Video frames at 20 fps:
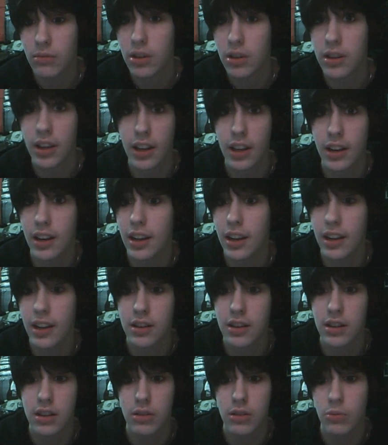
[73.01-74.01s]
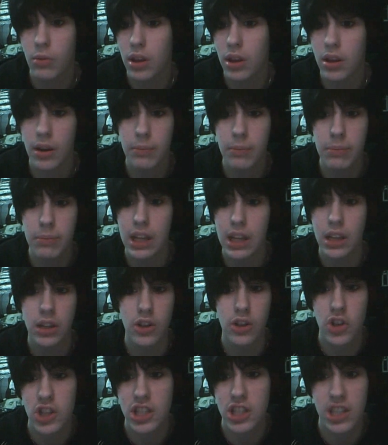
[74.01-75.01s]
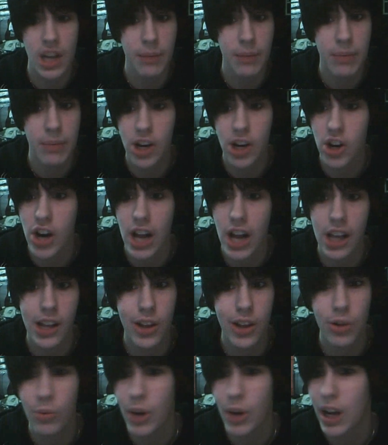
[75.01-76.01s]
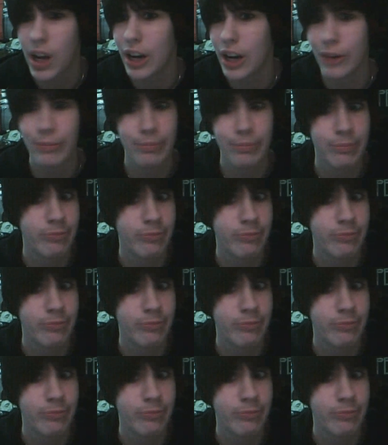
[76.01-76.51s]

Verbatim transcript: sickness, whether it be in your stomach or elsewhere.